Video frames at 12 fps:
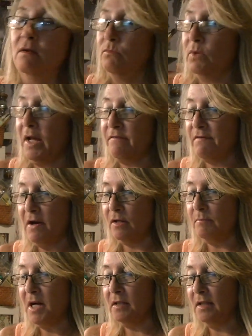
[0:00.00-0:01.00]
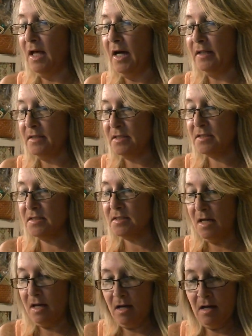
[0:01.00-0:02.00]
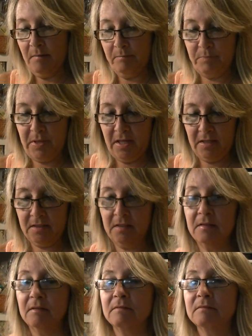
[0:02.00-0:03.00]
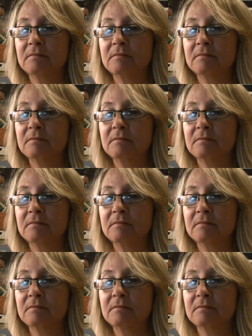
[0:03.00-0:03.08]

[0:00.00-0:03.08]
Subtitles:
When I found them online, this is a pink.